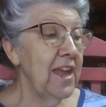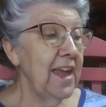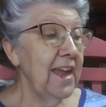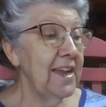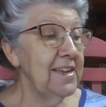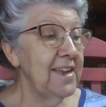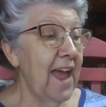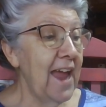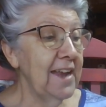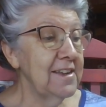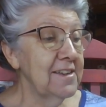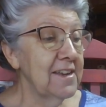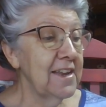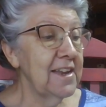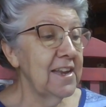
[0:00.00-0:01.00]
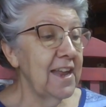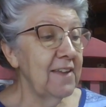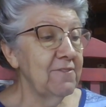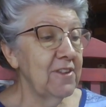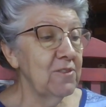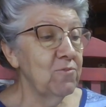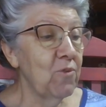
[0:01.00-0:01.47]
he daintily
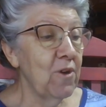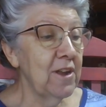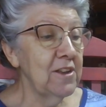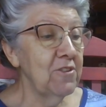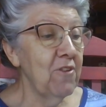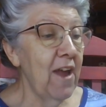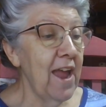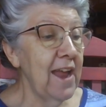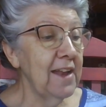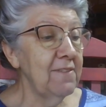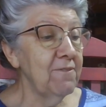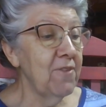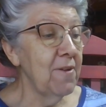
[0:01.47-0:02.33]
lifted one grain